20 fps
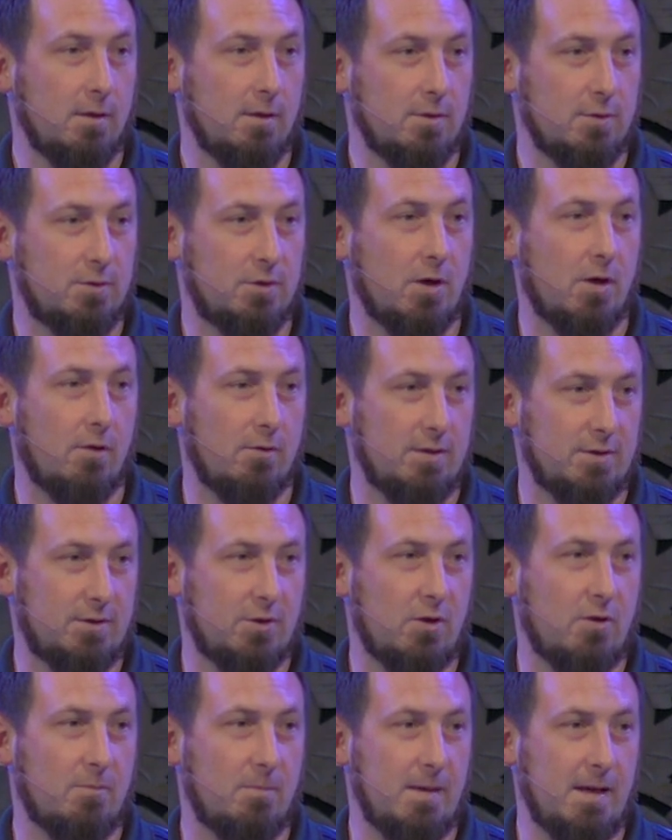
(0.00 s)
So it's
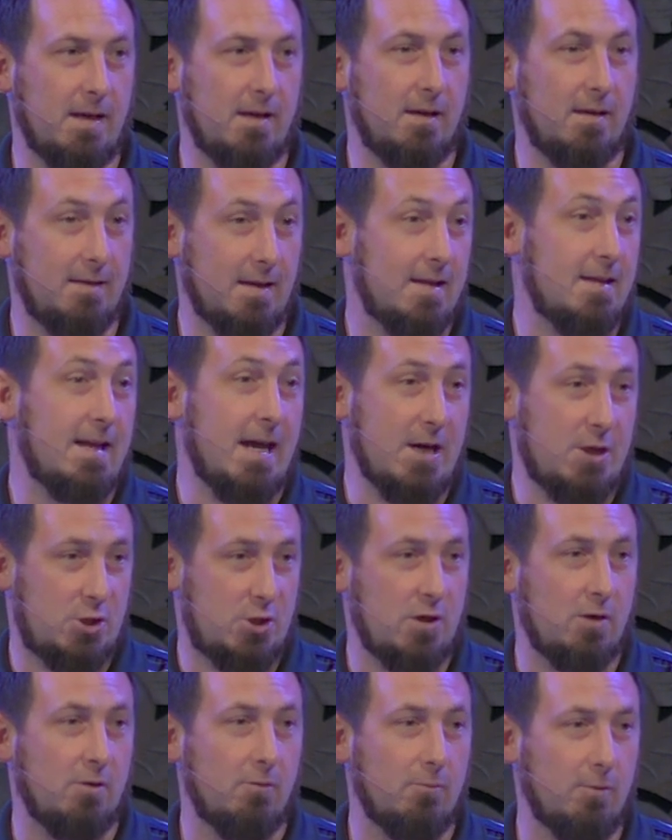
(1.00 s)
going to be, and then next
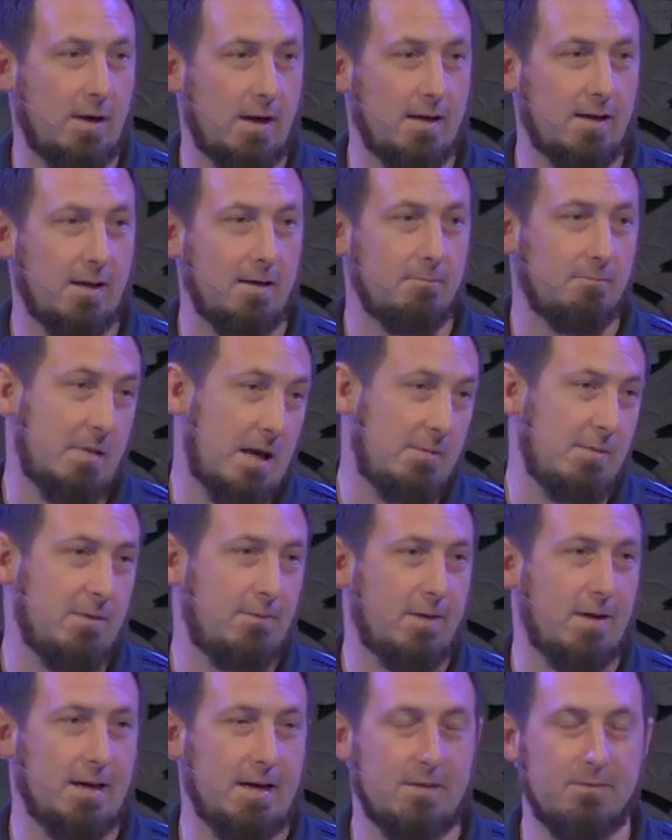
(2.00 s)
year when I get, maybe if
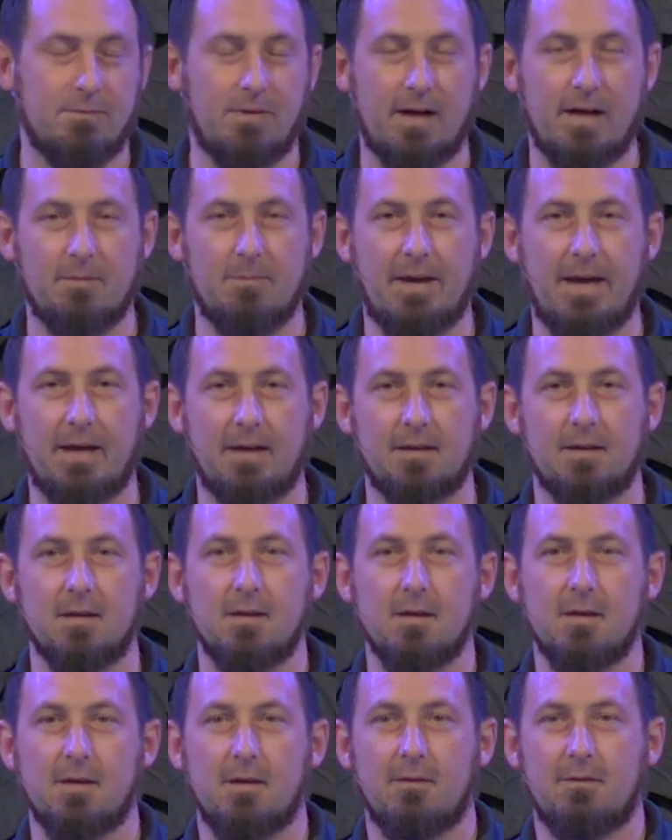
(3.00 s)
I get invited back,
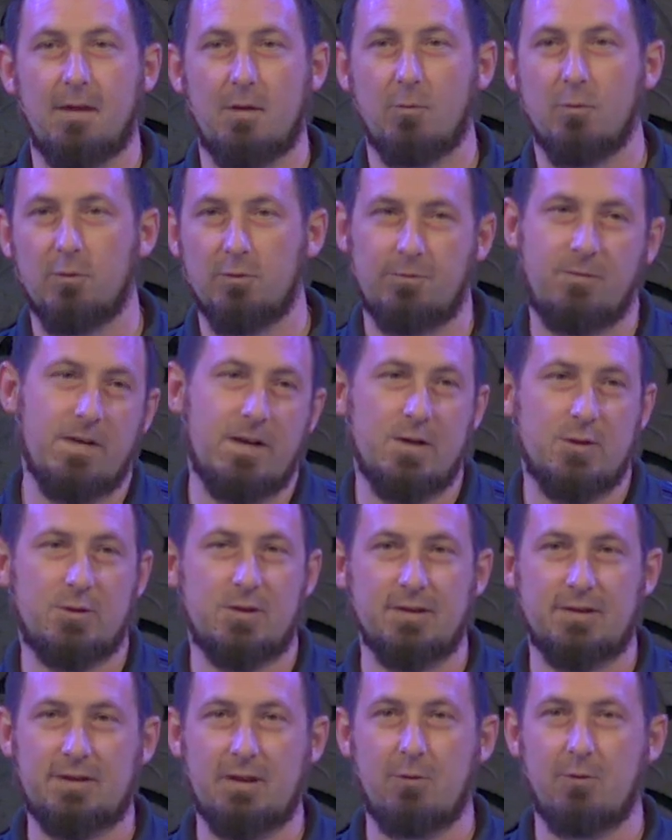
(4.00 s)
then we'll finish
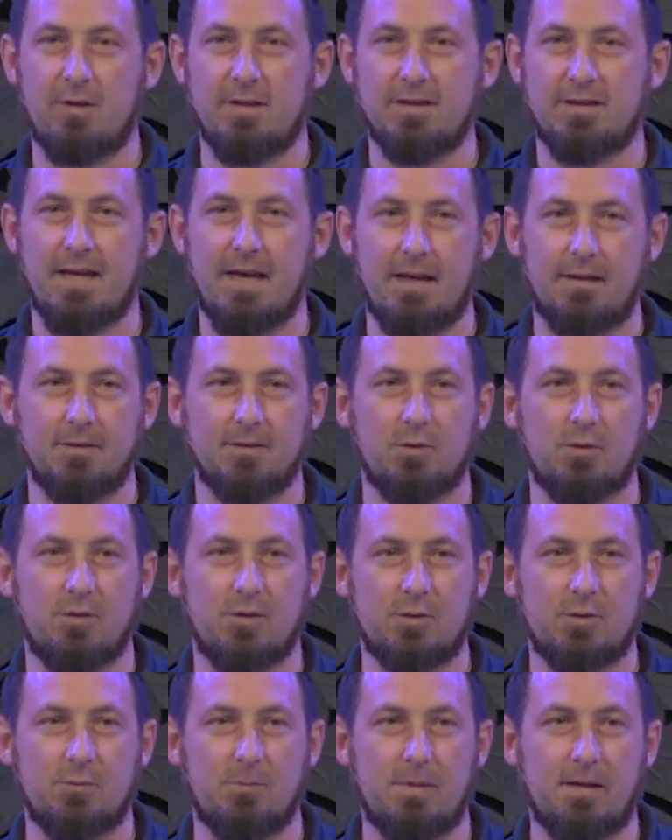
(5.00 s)
the series then. So
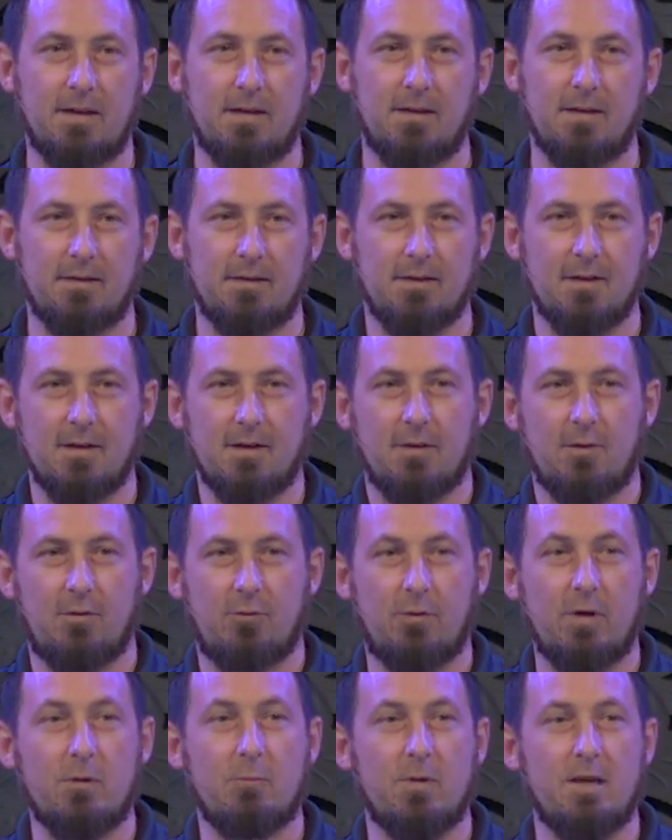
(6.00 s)
this will be a
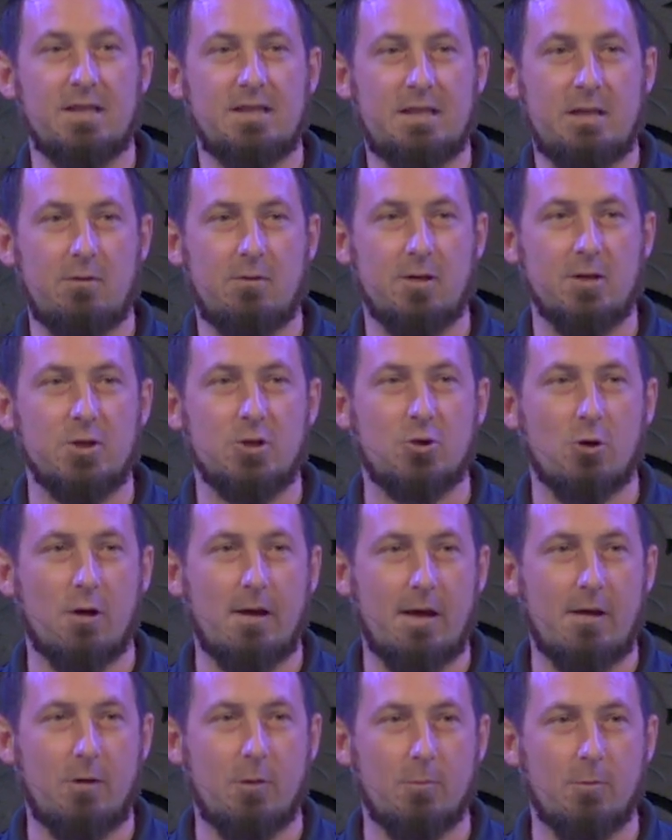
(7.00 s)
three week series drawn
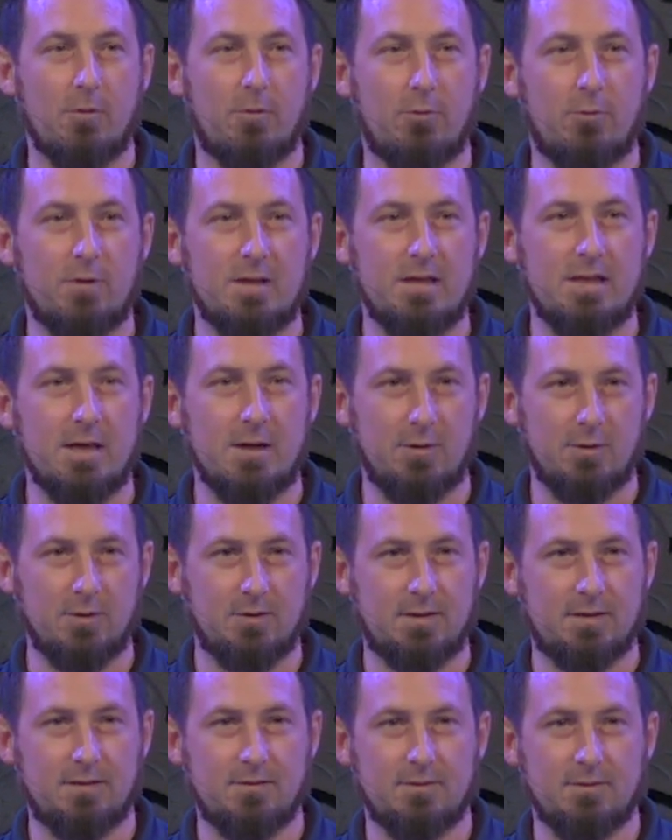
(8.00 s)
out over three
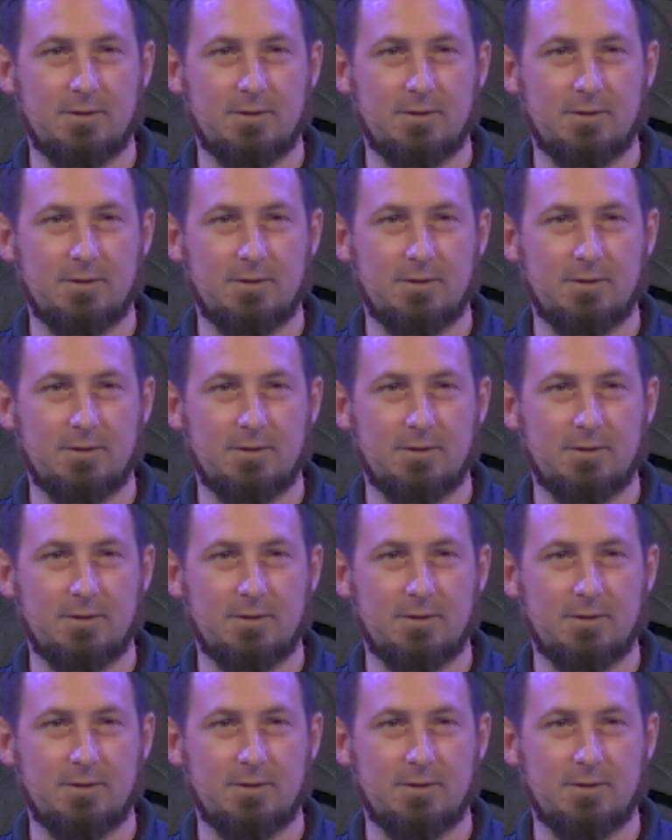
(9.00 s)
years.